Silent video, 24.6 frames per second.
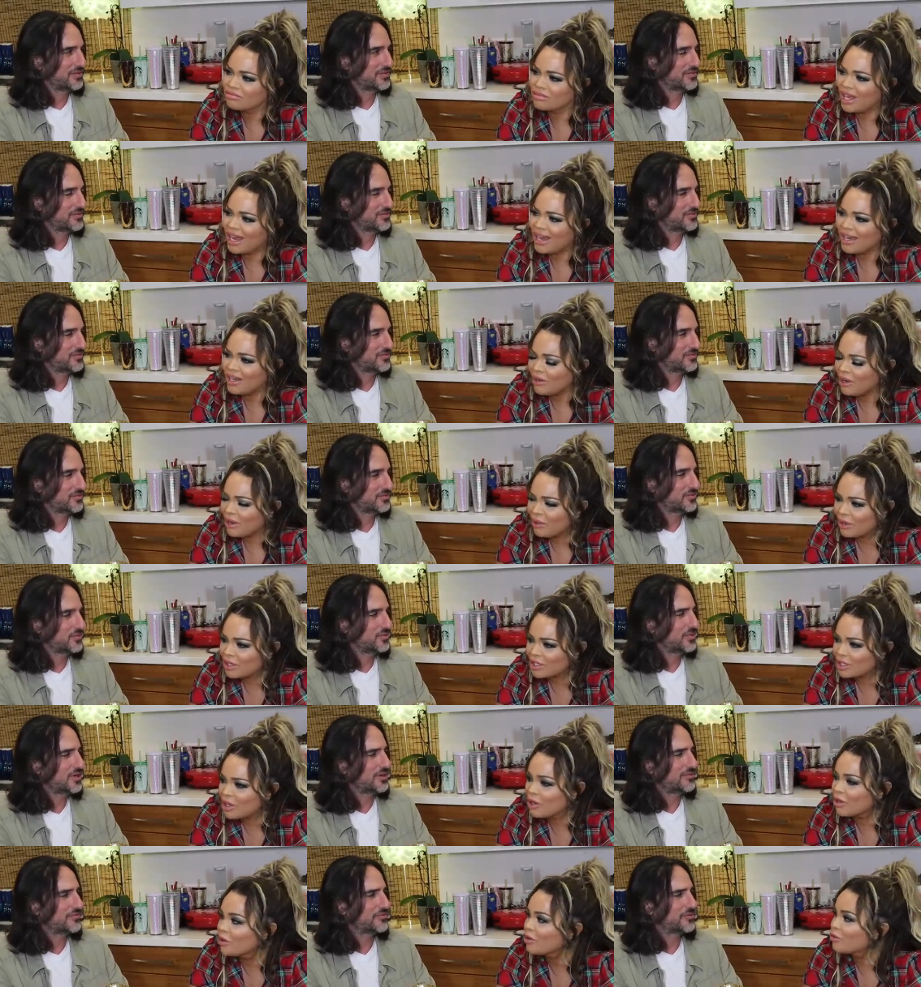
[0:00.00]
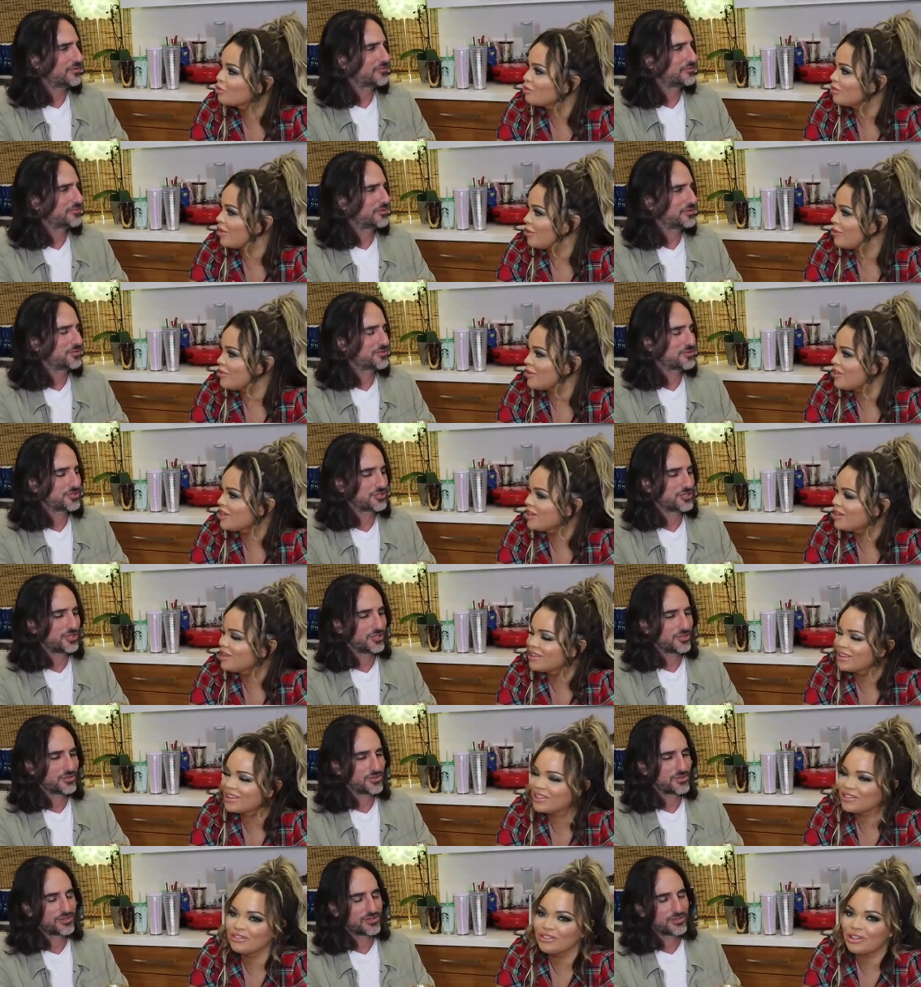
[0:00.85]
Speaker 1: I know I watch. Oh,
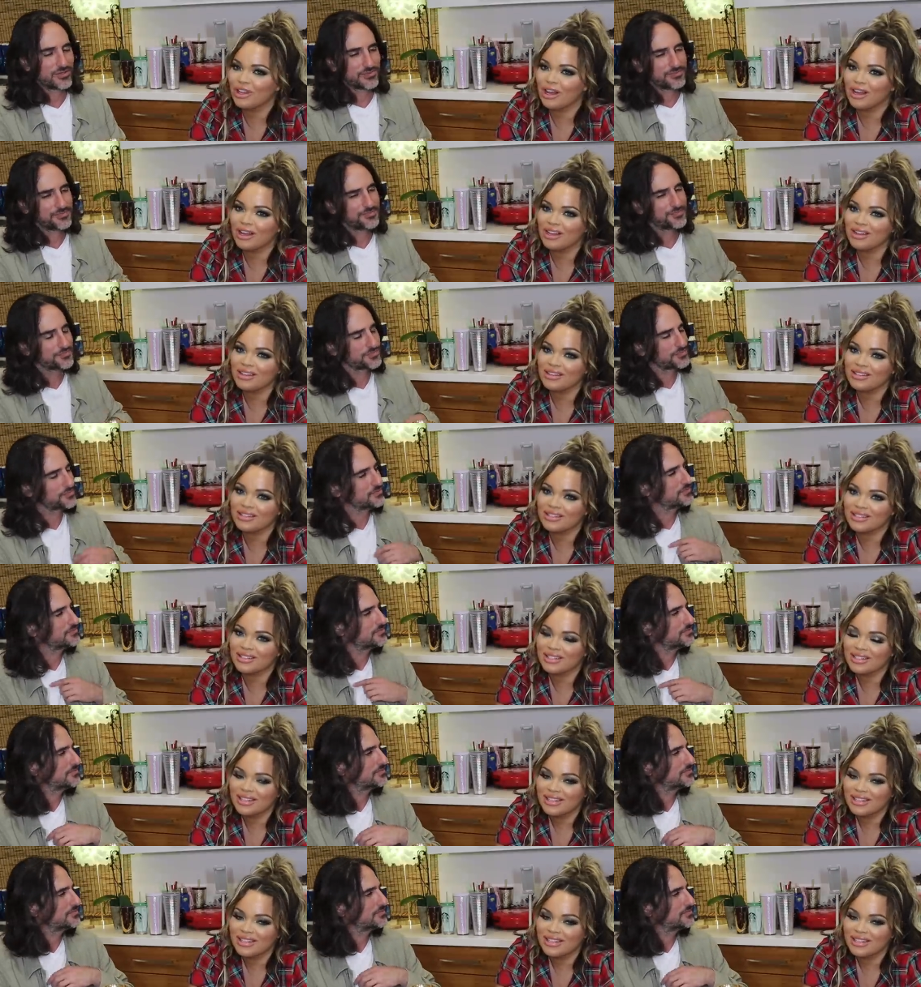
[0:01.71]
Remy, the vlogs.